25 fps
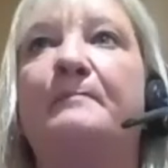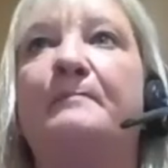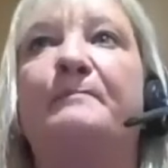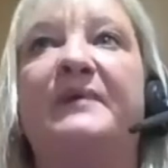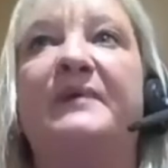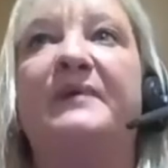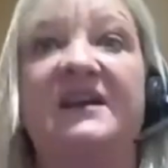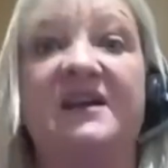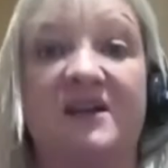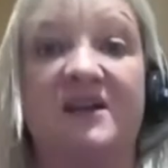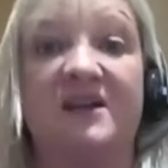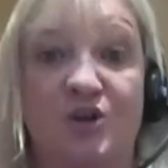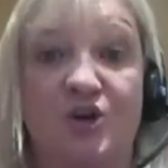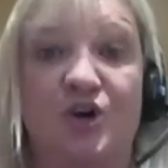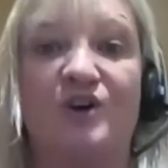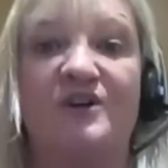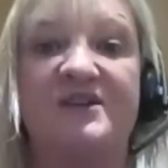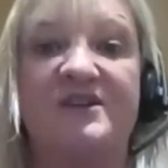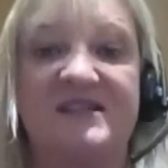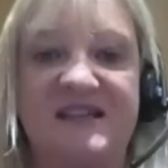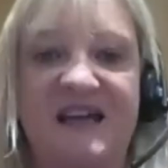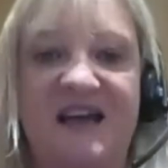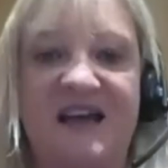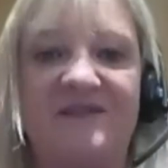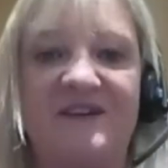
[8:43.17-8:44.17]
bigger
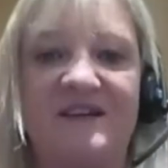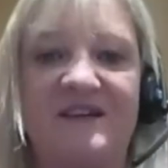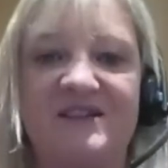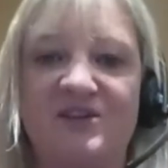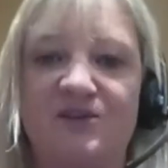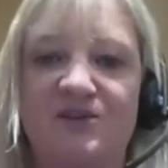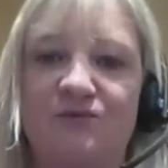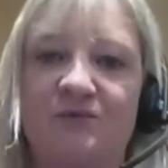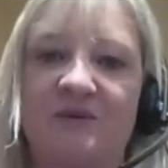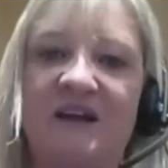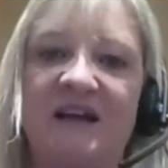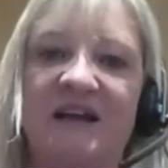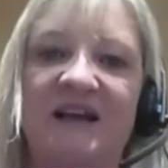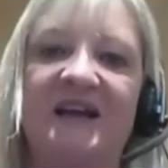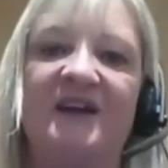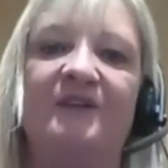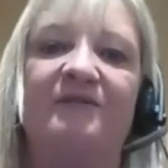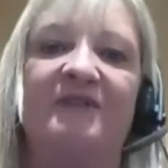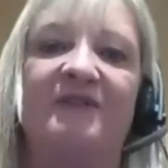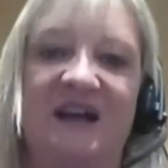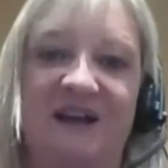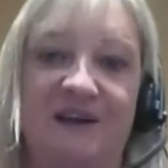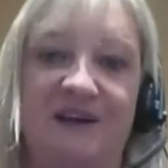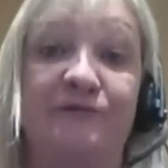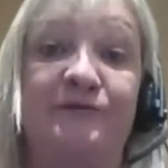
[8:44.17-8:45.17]
cost savings are really
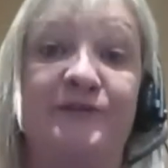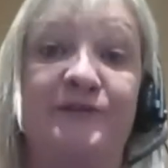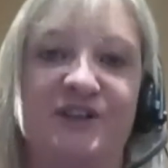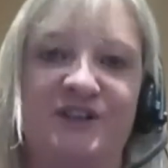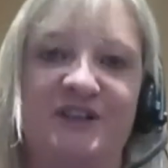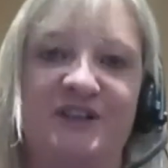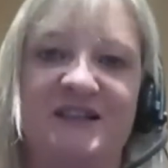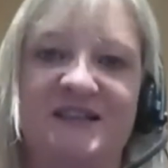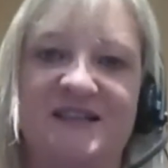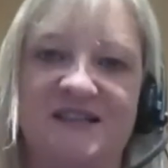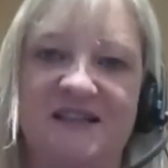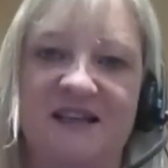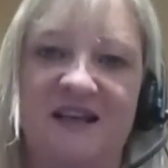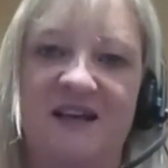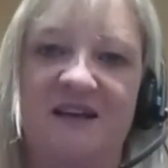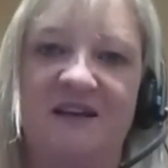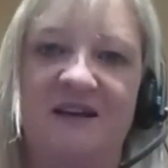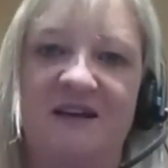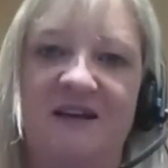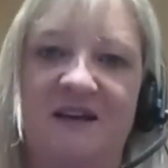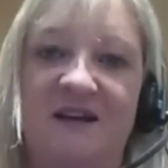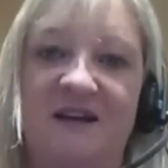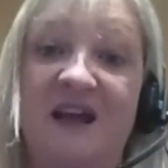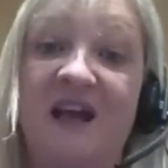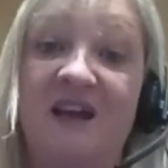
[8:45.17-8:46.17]
around efficiency
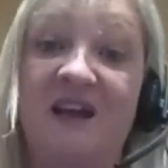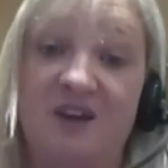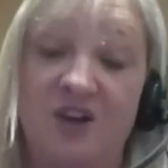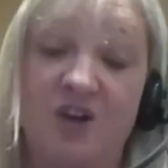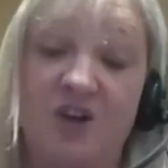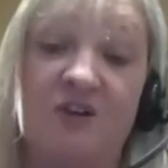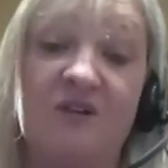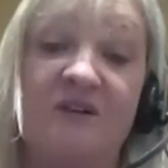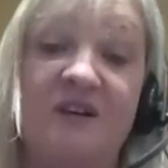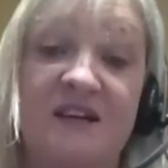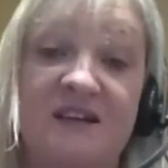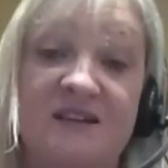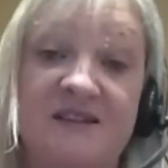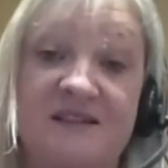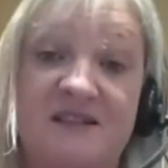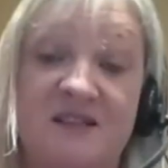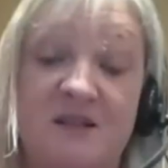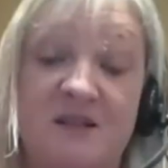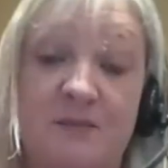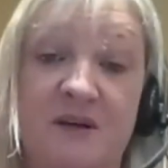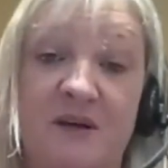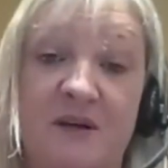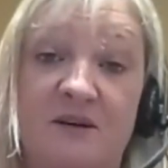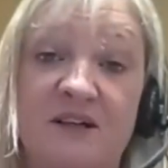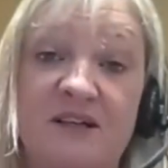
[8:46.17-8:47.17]
and couriers,
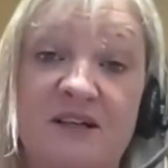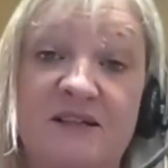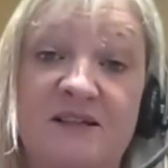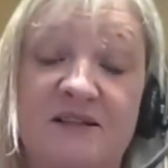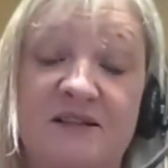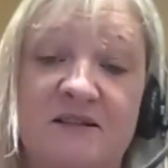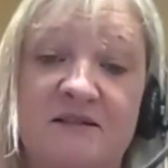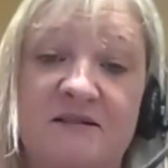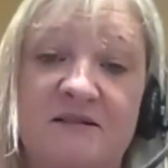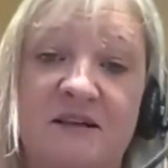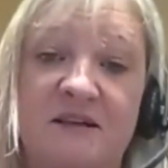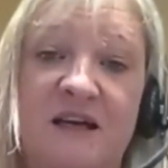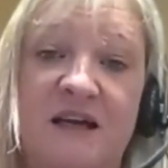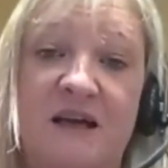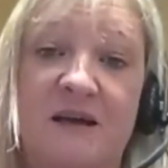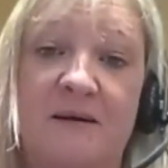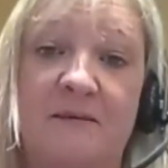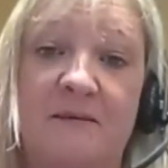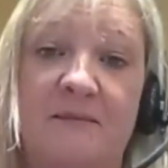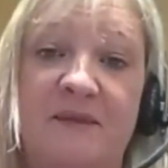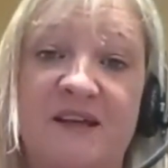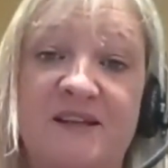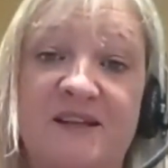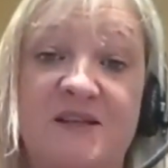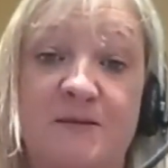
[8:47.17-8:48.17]
to be honest.
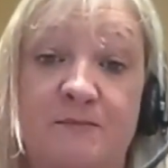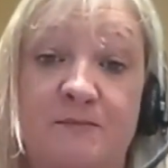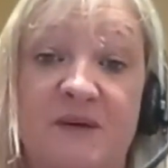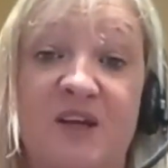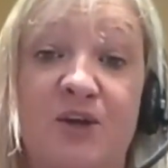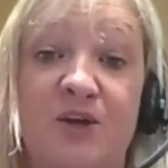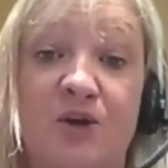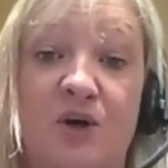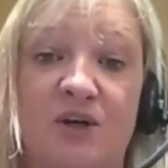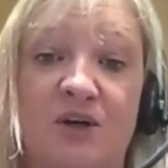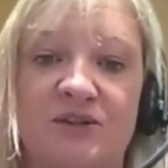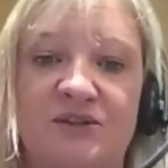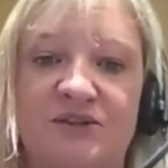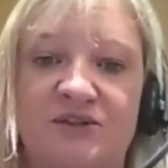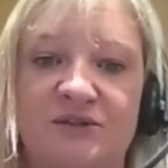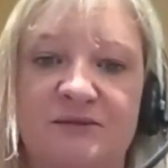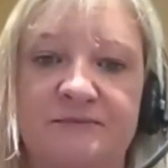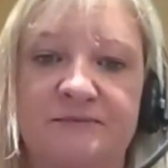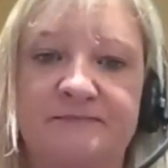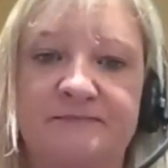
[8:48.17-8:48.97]
That's a big cost.